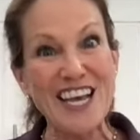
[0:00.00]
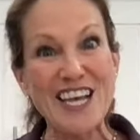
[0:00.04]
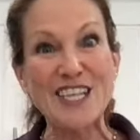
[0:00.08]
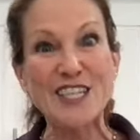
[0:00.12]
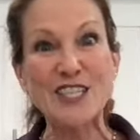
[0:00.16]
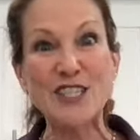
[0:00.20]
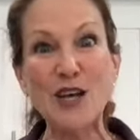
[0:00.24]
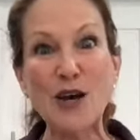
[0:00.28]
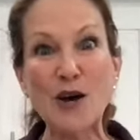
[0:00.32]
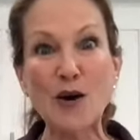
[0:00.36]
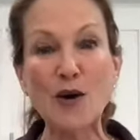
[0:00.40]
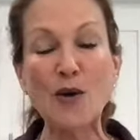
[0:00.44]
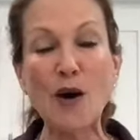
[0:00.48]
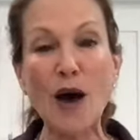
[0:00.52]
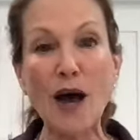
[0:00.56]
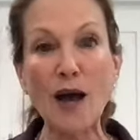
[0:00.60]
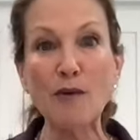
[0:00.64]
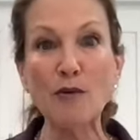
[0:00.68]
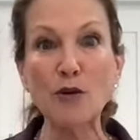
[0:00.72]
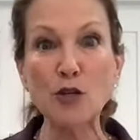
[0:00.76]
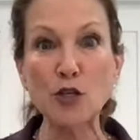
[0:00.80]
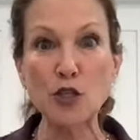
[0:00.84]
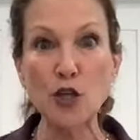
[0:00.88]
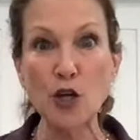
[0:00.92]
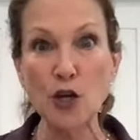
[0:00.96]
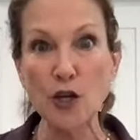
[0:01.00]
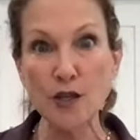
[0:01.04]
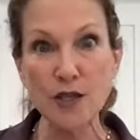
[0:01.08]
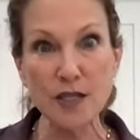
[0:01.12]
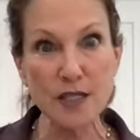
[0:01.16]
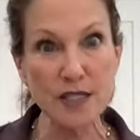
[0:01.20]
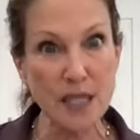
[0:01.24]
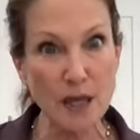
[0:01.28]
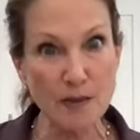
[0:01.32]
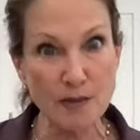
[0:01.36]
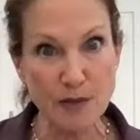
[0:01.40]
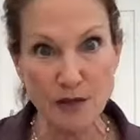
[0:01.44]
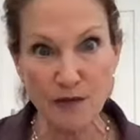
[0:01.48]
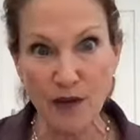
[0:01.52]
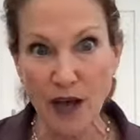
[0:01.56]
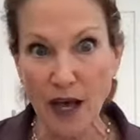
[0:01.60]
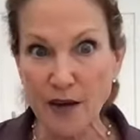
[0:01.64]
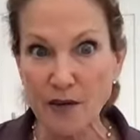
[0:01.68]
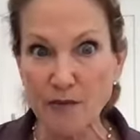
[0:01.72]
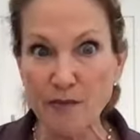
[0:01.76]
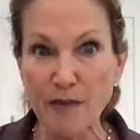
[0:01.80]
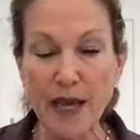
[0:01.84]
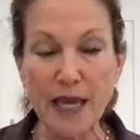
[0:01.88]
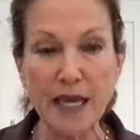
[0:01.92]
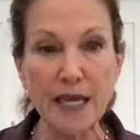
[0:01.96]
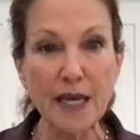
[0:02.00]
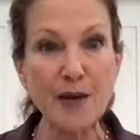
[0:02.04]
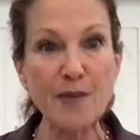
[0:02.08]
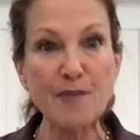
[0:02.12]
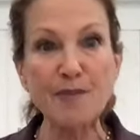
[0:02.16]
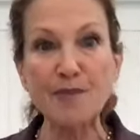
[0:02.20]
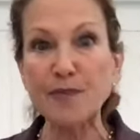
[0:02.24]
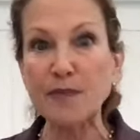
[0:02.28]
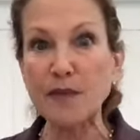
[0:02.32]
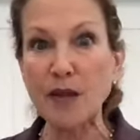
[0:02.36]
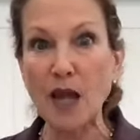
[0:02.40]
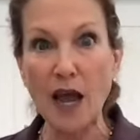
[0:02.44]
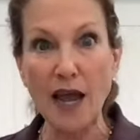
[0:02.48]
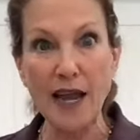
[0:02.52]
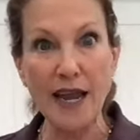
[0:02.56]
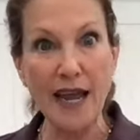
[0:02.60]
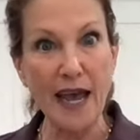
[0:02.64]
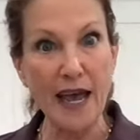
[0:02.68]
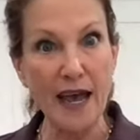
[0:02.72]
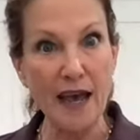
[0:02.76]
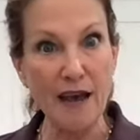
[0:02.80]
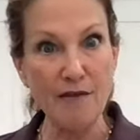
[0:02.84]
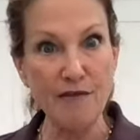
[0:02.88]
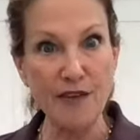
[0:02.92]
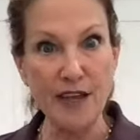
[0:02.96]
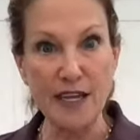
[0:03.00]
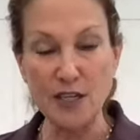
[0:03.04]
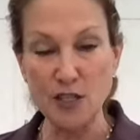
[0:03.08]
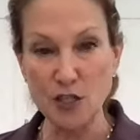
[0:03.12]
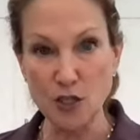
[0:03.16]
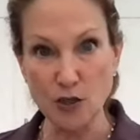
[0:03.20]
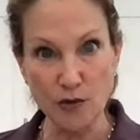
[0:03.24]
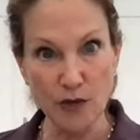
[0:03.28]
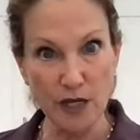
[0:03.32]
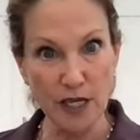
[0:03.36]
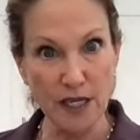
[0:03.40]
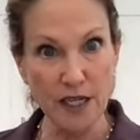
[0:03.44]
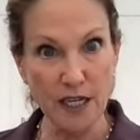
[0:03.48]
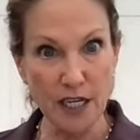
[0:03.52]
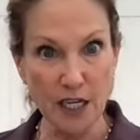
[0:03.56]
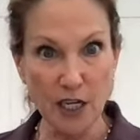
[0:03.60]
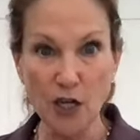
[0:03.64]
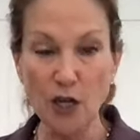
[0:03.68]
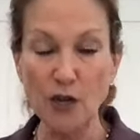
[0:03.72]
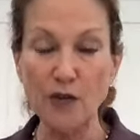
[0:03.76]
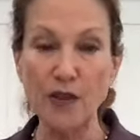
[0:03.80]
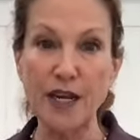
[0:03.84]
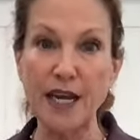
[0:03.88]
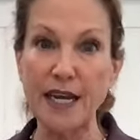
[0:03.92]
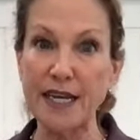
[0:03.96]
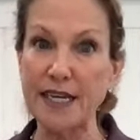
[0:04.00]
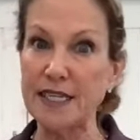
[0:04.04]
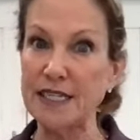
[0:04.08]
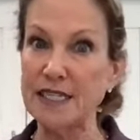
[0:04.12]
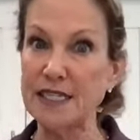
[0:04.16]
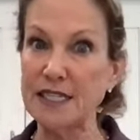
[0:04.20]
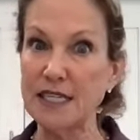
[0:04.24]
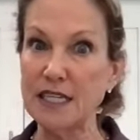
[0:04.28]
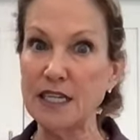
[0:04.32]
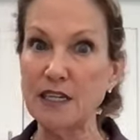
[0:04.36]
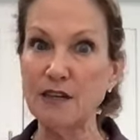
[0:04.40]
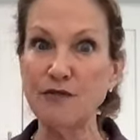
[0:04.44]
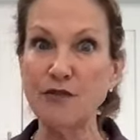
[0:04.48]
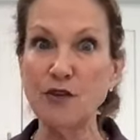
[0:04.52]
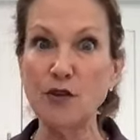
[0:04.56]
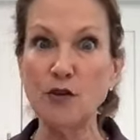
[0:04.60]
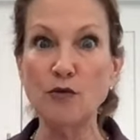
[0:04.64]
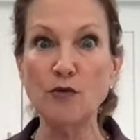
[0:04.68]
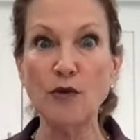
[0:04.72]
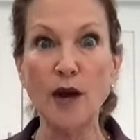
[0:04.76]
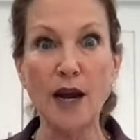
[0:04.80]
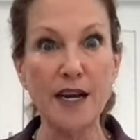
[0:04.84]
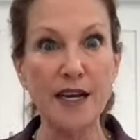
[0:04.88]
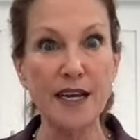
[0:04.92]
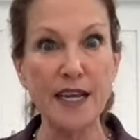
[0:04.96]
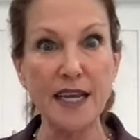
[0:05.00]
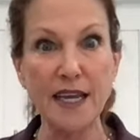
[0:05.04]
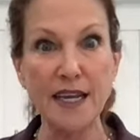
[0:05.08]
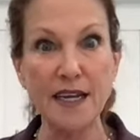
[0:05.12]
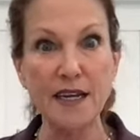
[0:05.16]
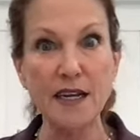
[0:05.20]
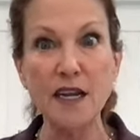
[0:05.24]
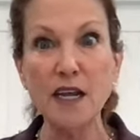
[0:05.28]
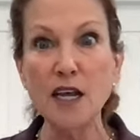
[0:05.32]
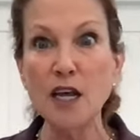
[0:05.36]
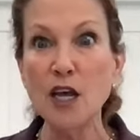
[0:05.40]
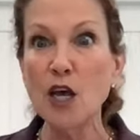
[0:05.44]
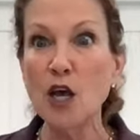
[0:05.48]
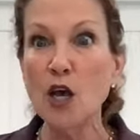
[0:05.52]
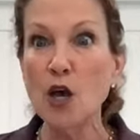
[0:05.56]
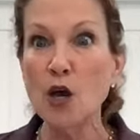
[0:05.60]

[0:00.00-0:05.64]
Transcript: So I will show you the steps of how to make it. I have a screen here that I can see if you write in